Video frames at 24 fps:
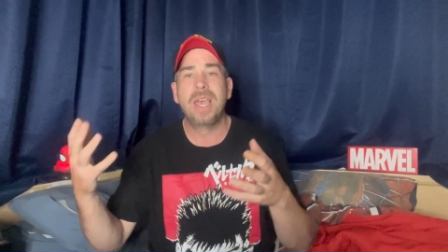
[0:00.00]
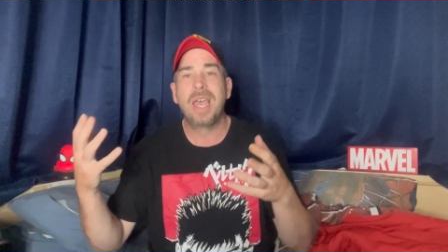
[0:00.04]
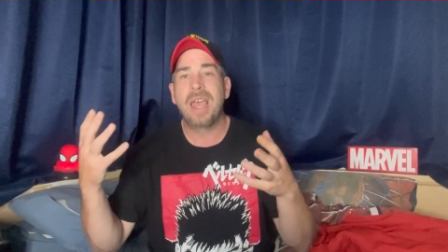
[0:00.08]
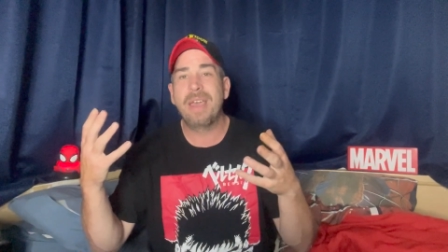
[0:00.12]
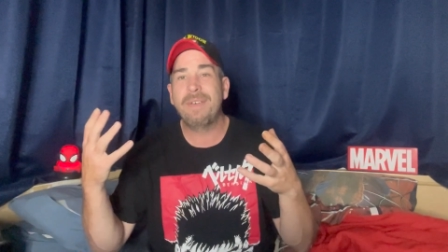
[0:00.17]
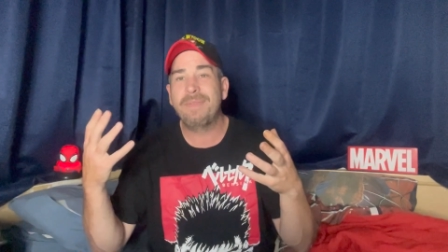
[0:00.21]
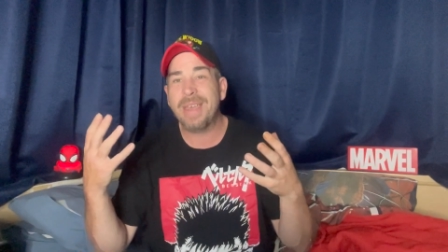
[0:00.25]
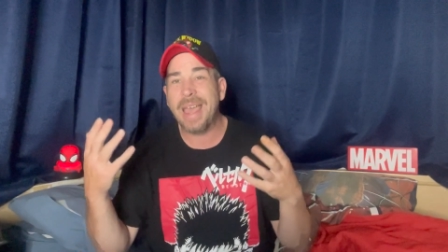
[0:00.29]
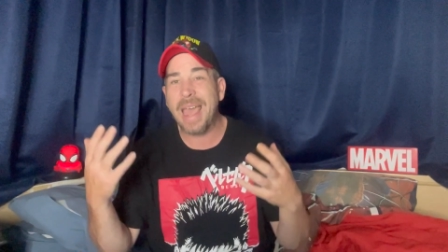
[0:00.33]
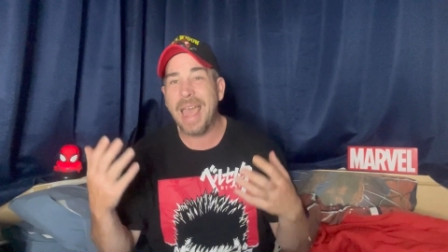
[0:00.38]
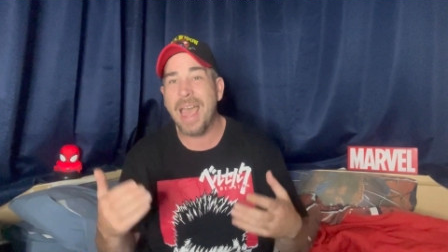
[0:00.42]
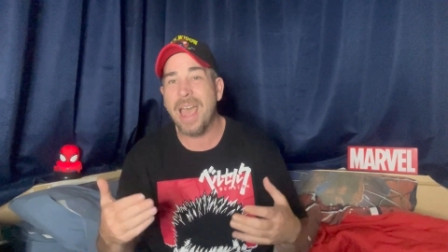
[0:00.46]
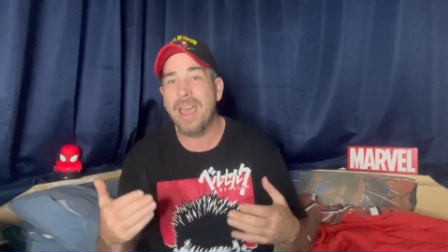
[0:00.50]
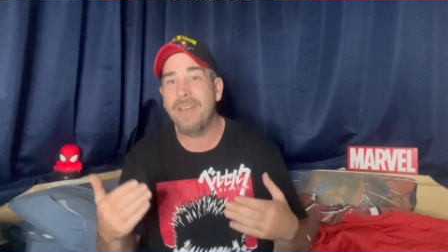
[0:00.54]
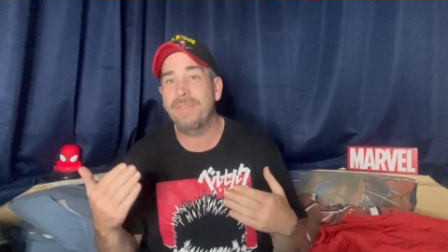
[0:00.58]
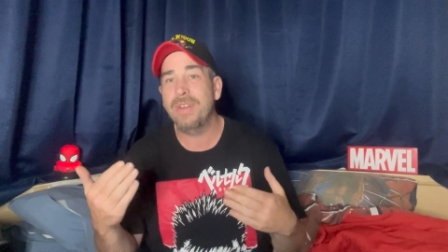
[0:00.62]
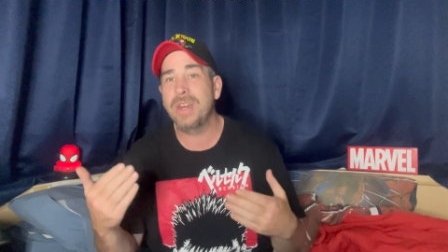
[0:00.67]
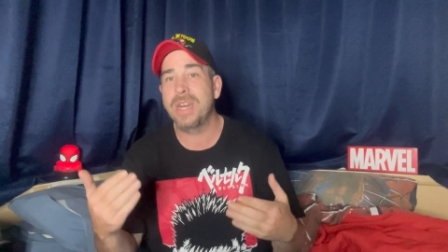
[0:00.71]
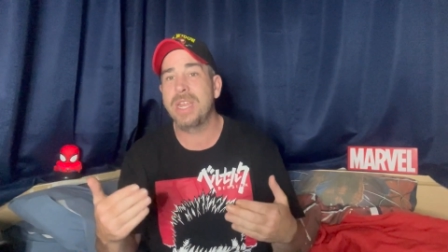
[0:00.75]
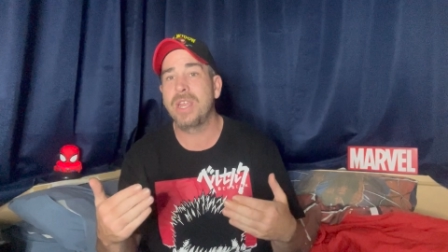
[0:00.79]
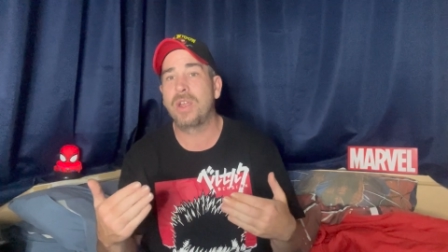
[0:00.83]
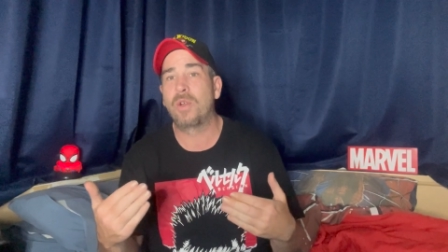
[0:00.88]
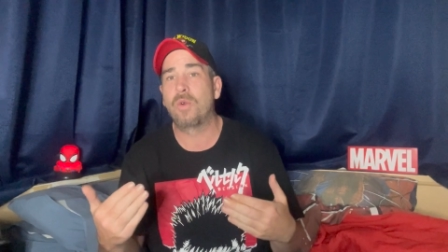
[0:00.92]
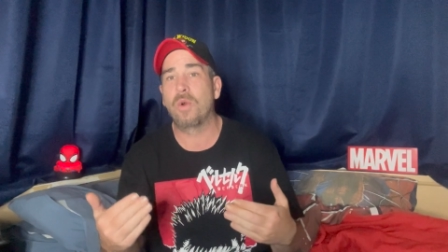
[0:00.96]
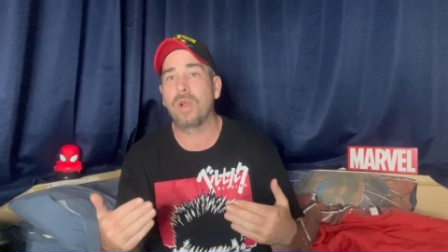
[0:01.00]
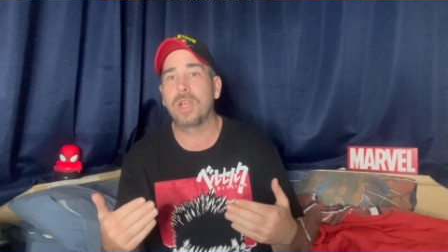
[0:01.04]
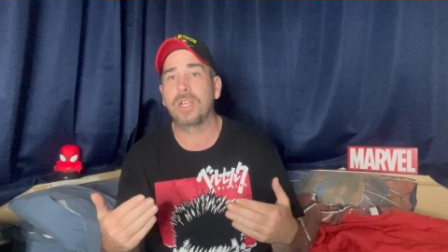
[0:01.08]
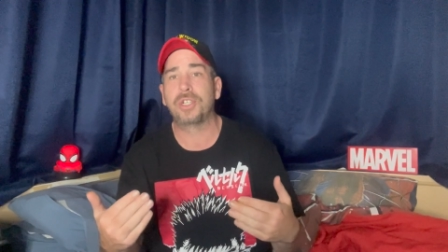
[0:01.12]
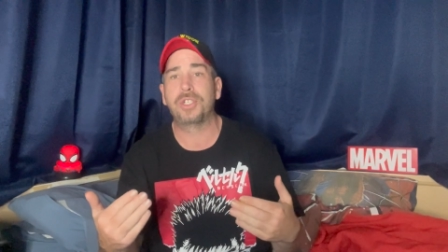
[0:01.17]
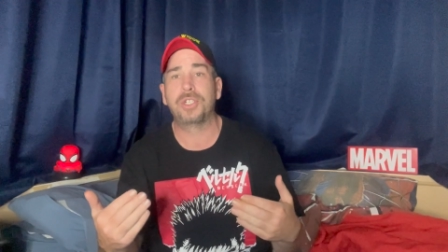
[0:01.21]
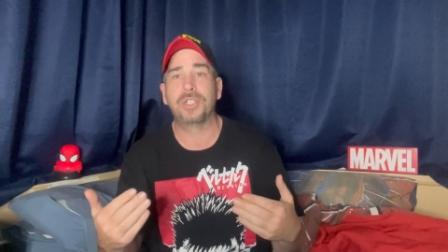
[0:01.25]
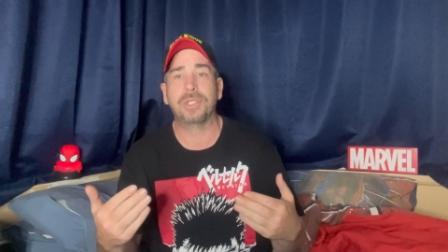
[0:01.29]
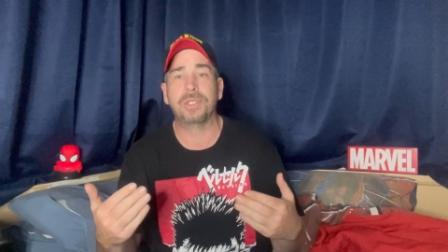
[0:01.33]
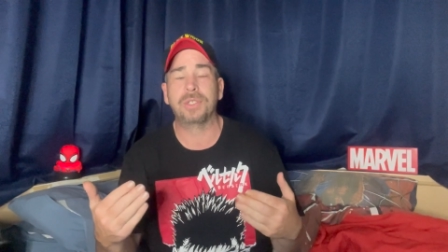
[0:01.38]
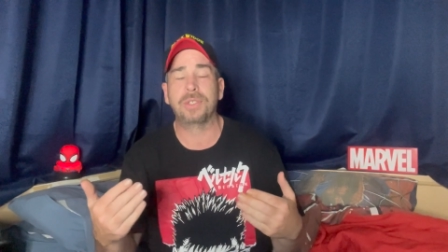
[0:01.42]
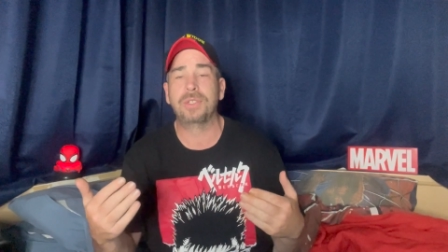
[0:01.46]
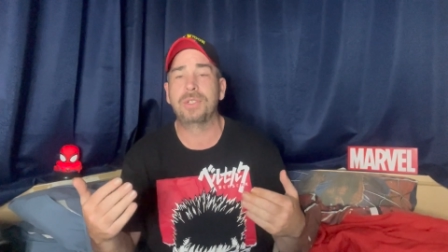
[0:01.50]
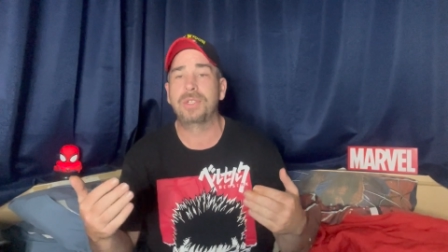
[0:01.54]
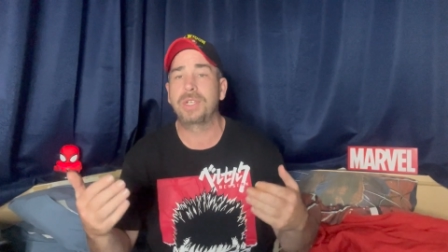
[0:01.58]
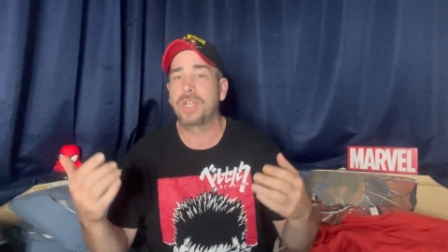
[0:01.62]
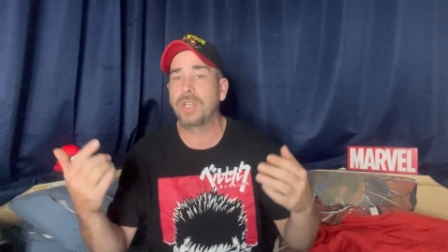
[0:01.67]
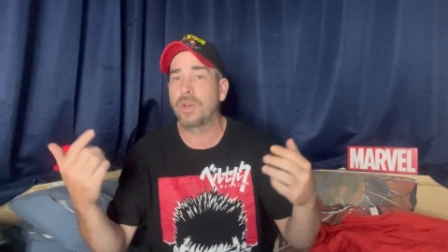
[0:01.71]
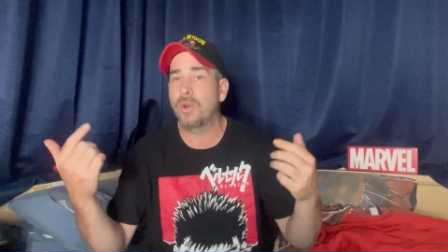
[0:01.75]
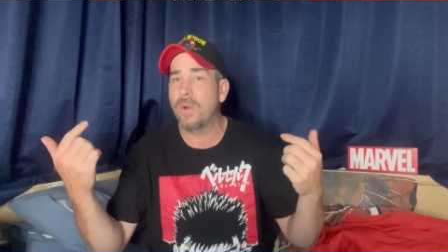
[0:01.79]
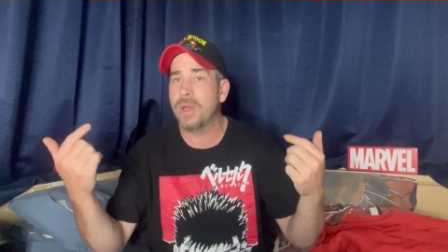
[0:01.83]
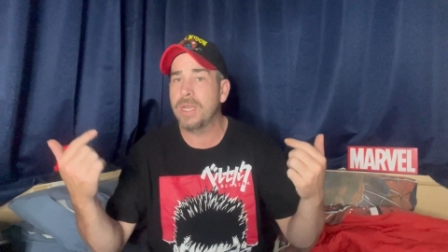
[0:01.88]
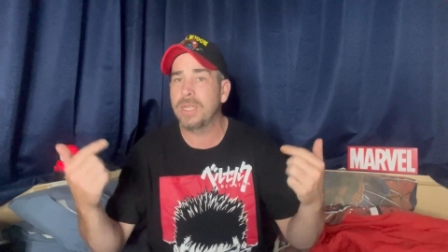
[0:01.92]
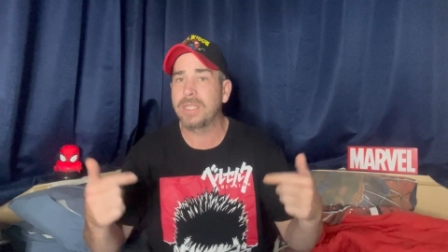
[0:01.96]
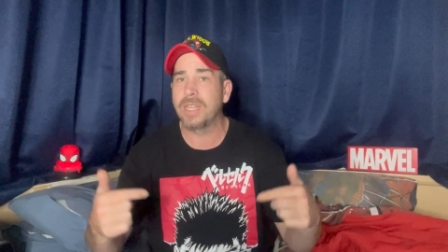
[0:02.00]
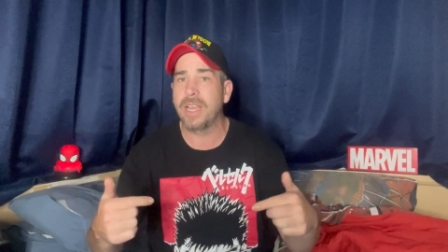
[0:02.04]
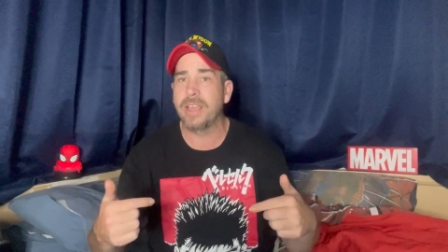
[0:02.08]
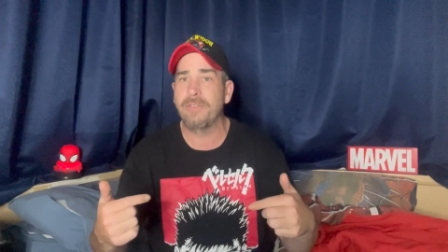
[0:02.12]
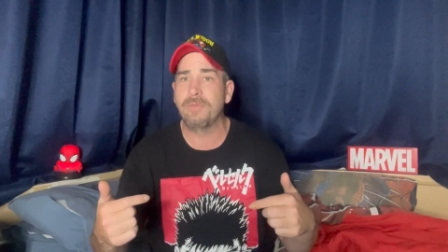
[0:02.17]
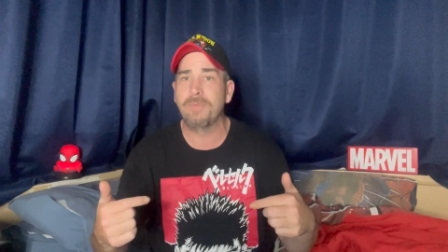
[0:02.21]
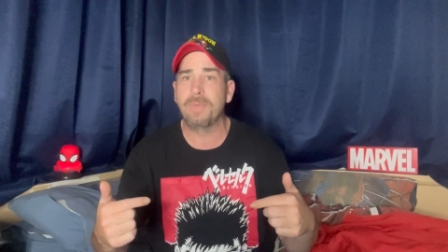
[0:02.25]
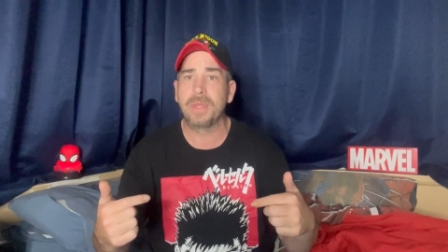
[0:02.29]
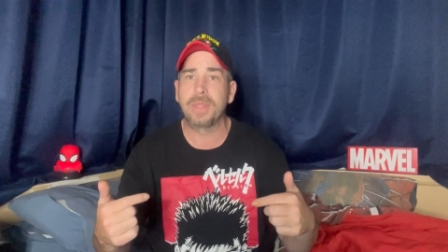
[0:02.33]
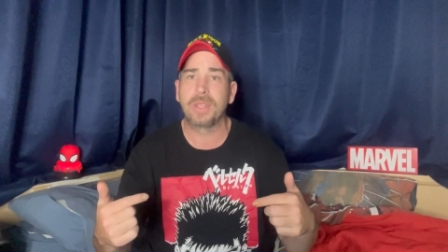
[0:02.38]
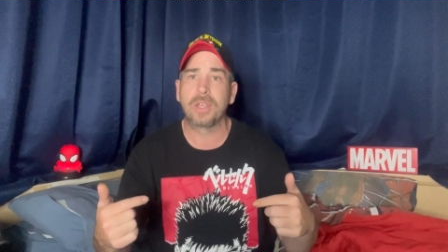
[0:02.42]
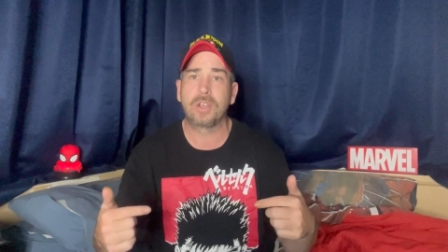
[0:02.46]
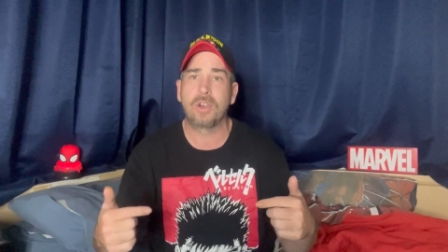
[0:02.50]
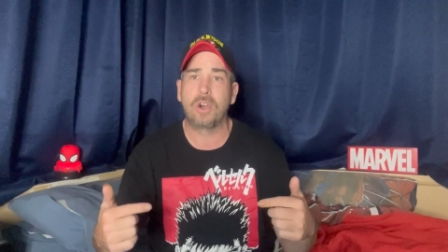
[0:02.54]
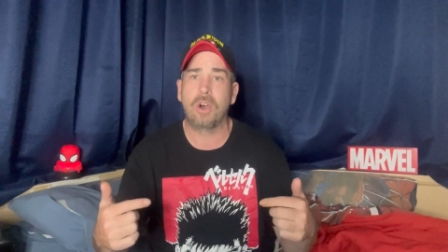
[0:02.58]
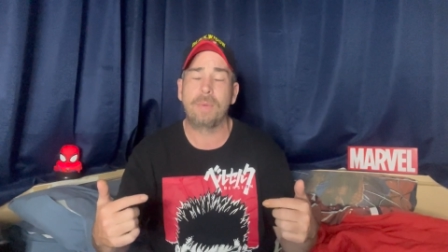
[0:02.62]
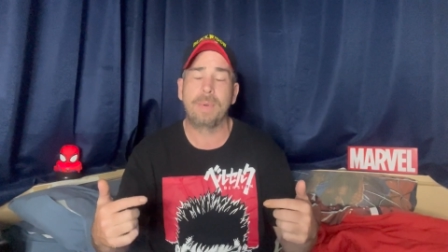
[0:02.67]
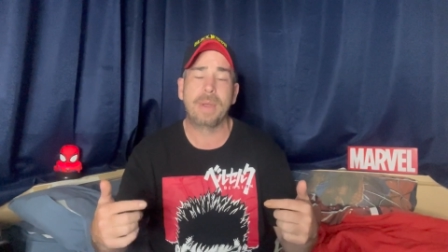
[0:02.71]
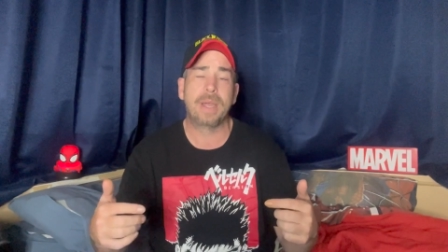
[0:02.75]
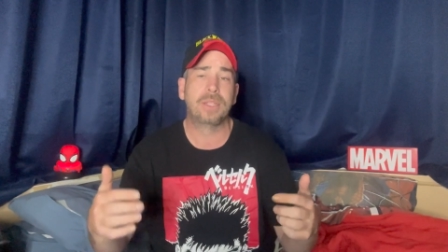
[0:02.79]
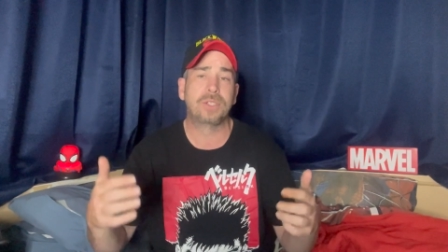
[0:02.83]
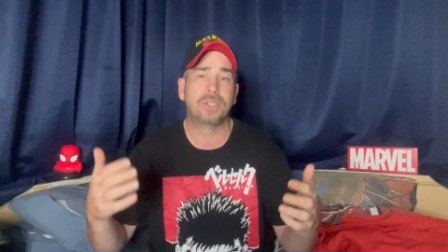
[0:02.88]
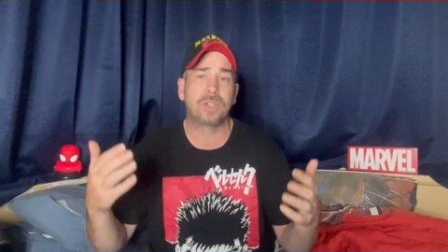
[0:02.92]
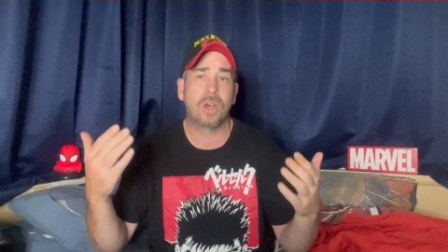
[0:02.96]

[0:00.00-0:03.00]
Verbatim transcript: If you have any questions, you can always leave them in the comments.